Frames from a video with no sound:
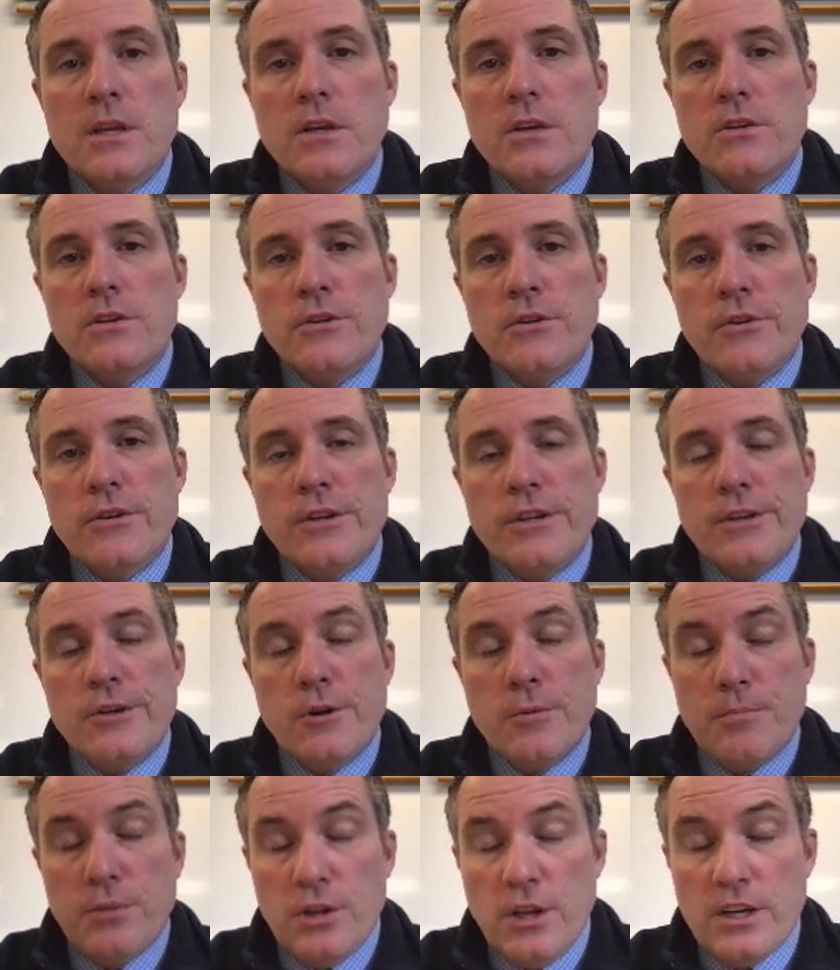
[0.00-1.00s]

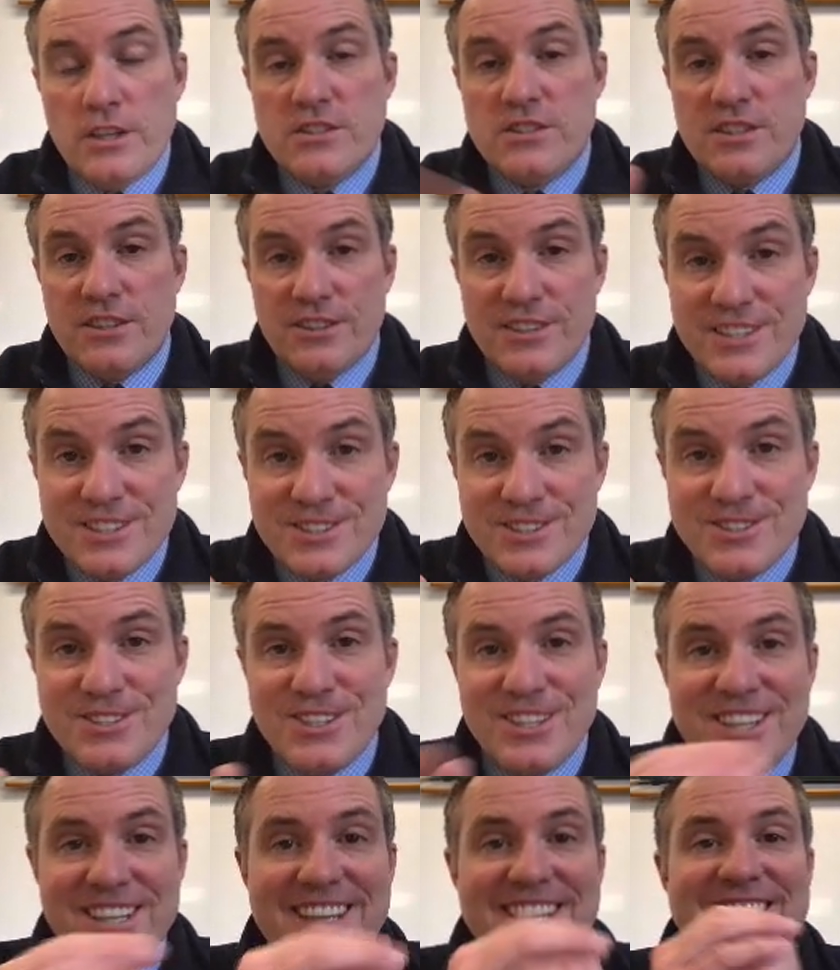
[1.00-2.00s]
your earplugs to listen
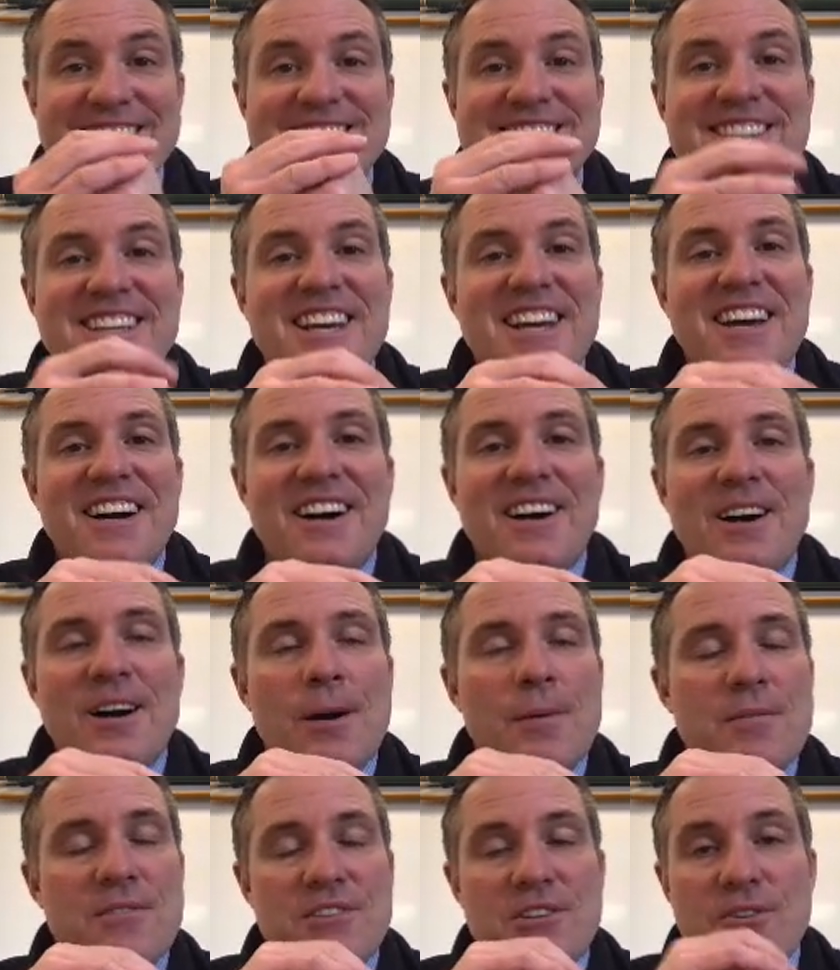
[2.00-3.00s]
to this,
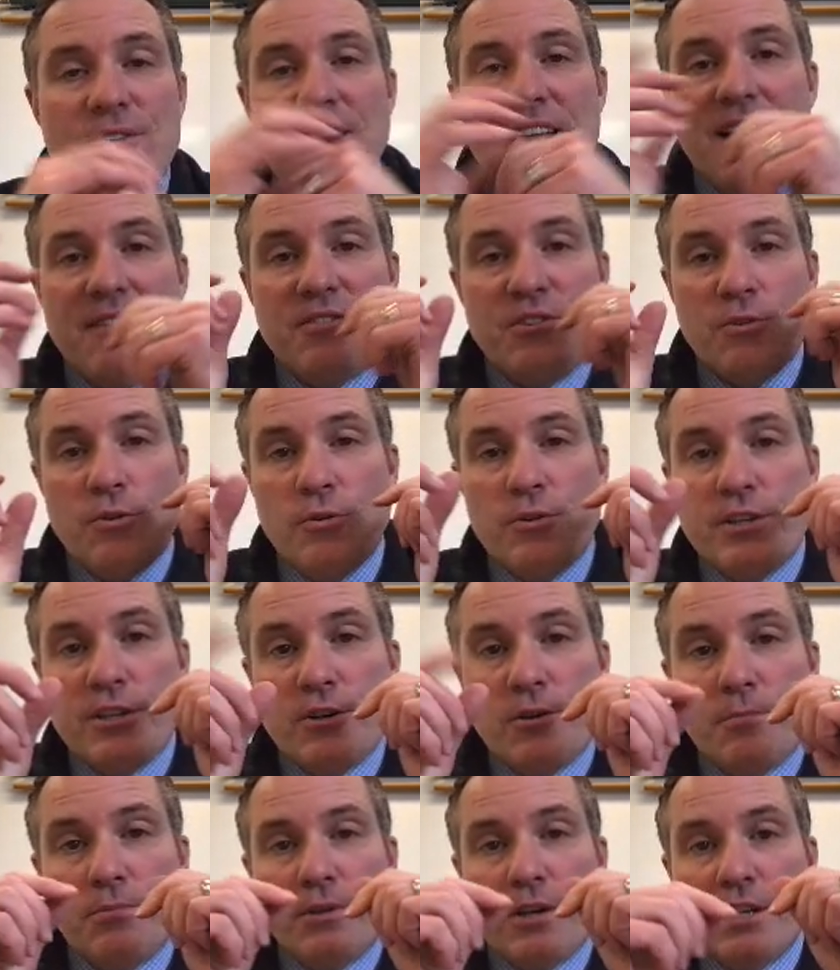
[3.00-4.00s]
if you don't have your own
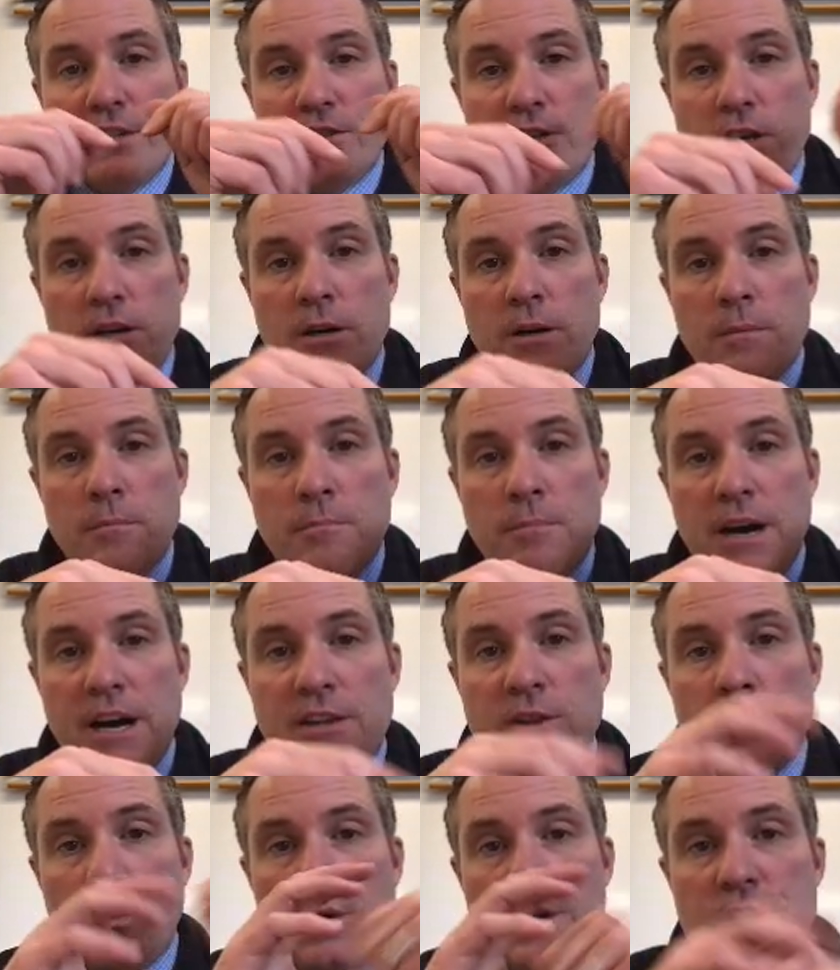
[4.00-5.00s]
earplugs by
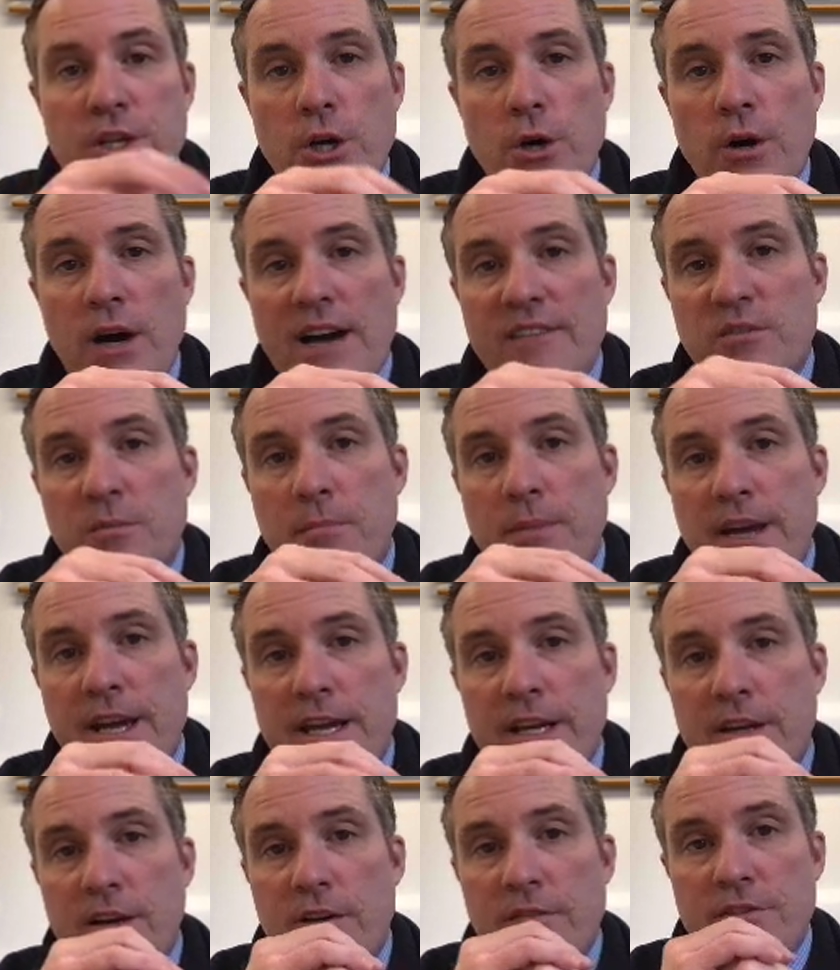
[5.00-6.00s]
the window, I have a
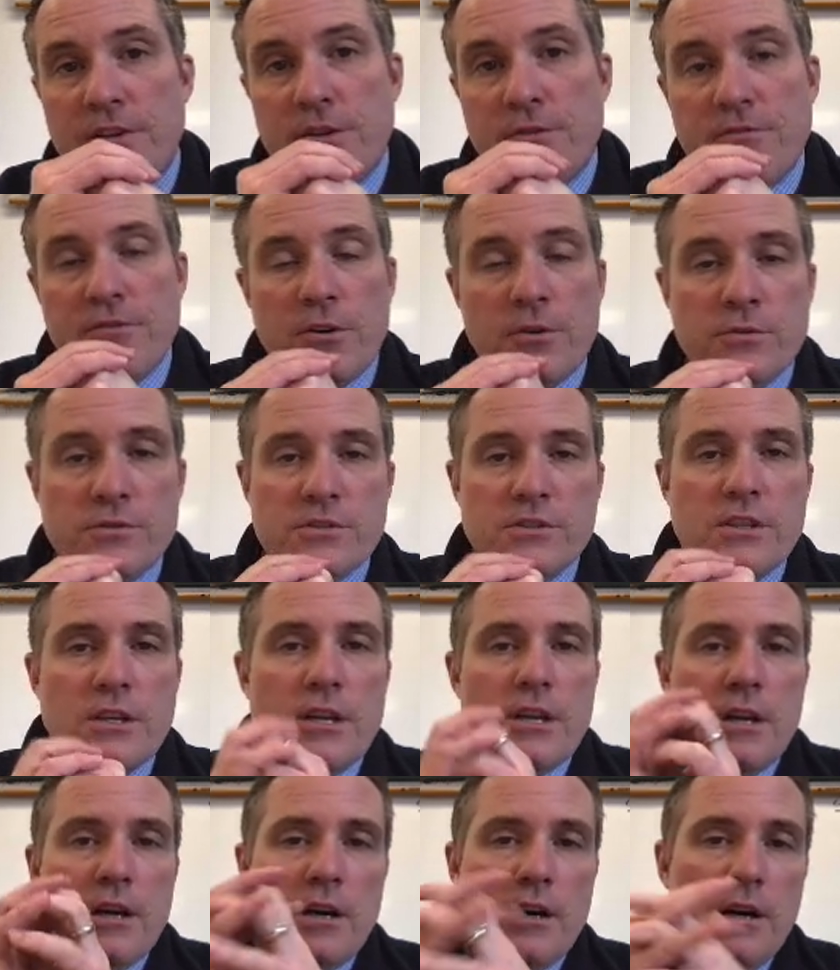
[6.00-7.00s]
bag of earphones
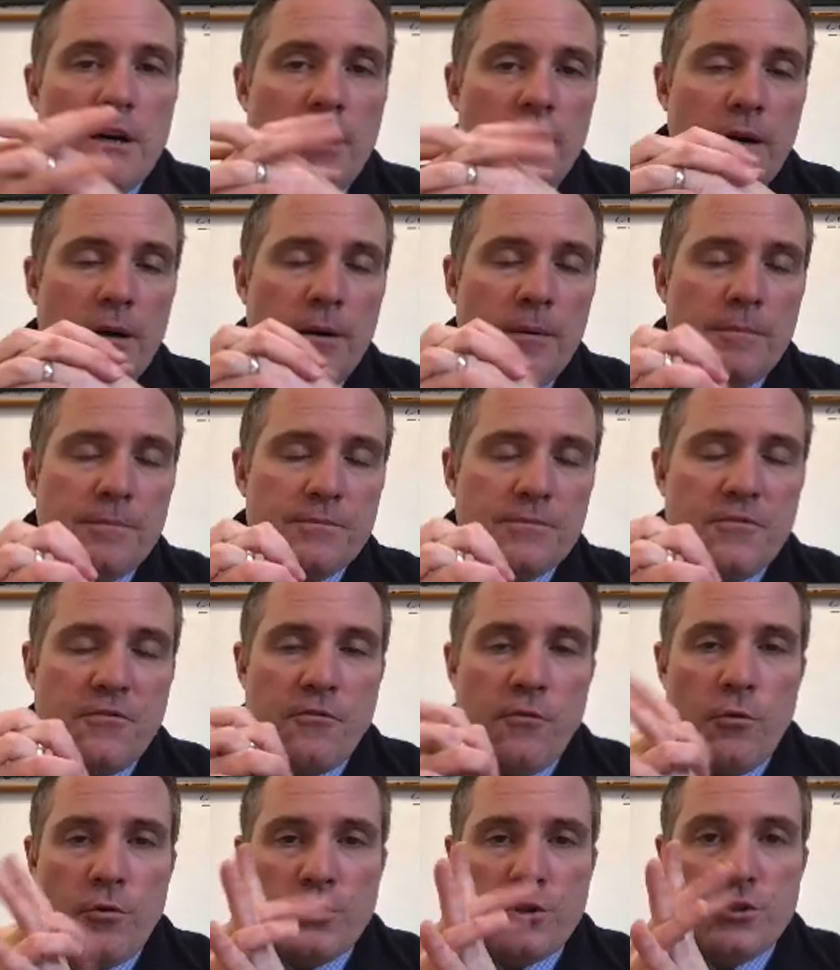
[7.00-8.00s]

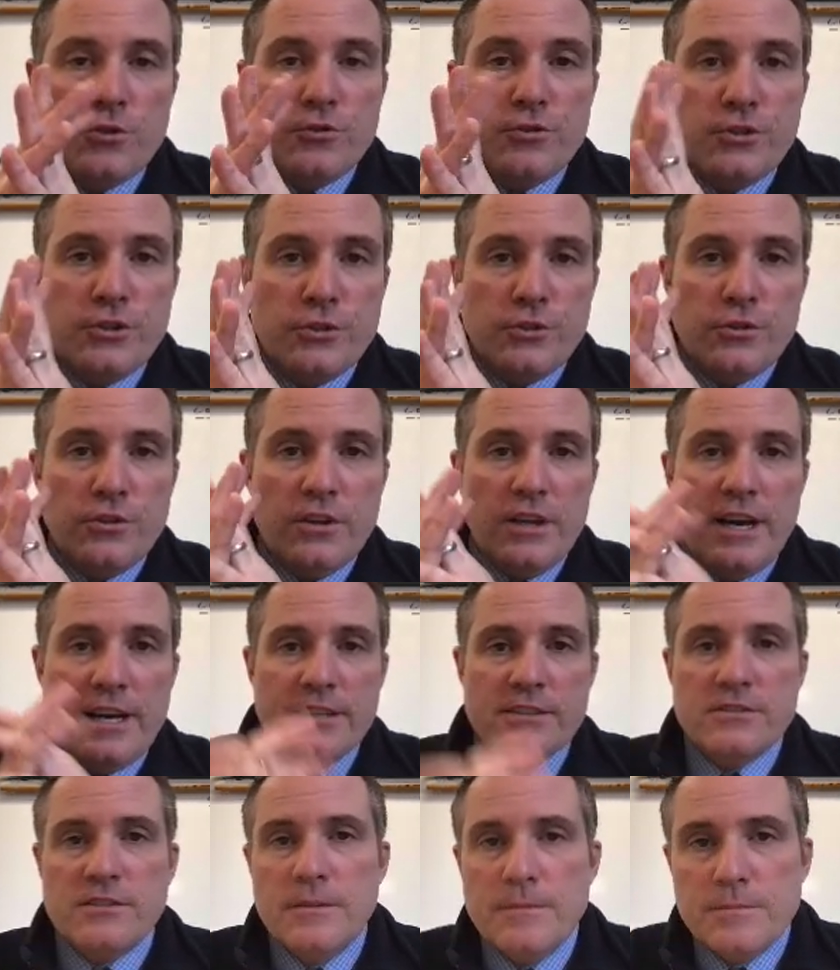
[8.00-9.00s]
for you to
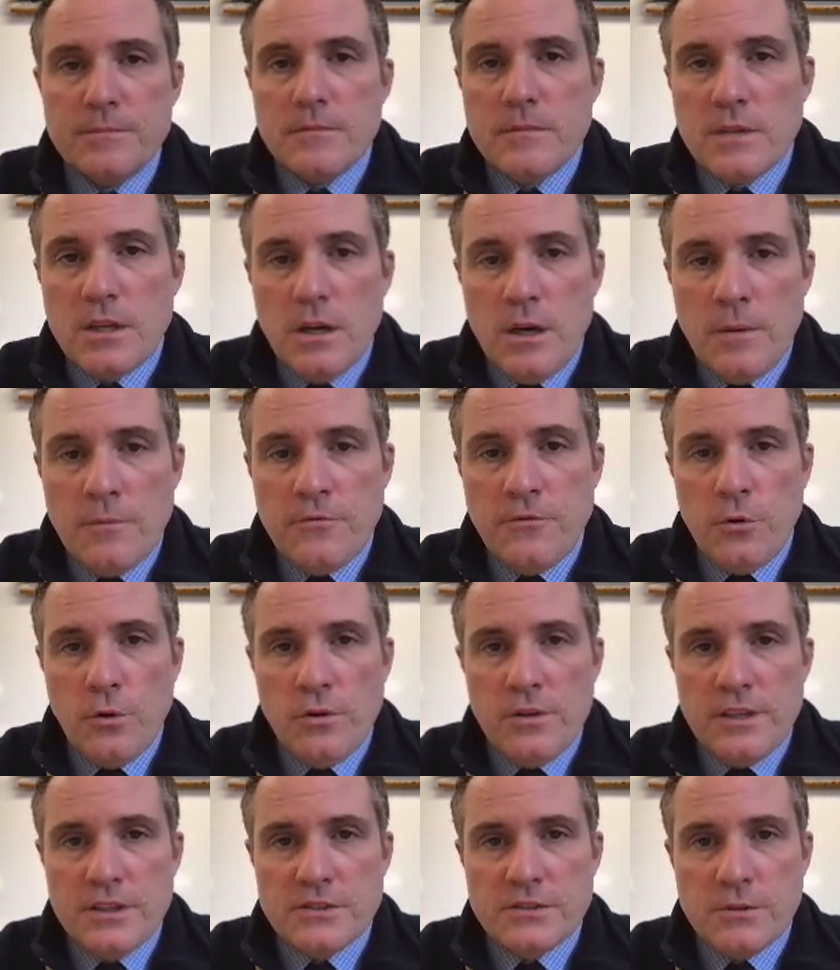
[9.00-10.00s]
utilize for
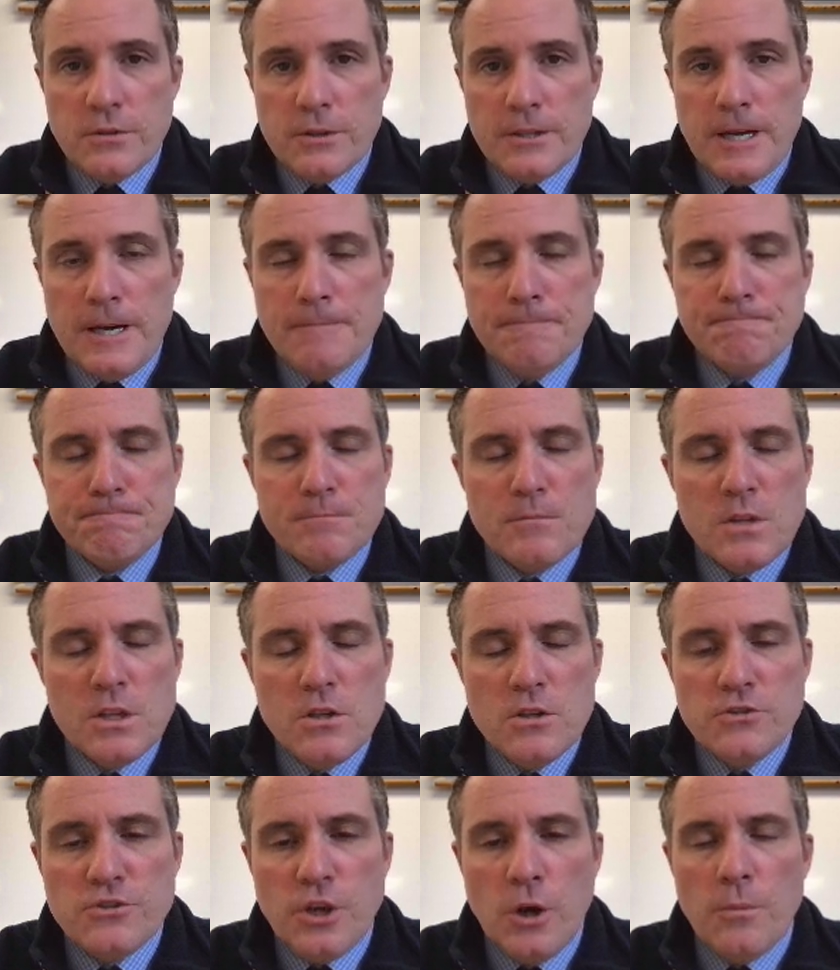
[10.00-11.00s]
this, okay?
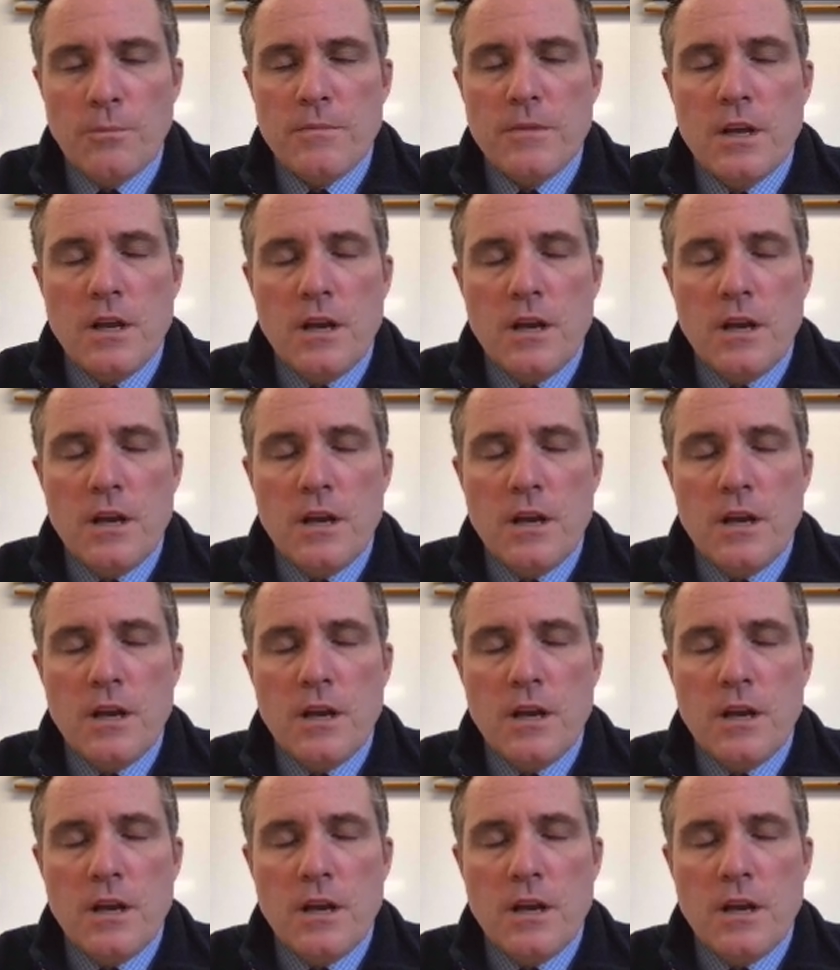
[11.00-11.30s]
So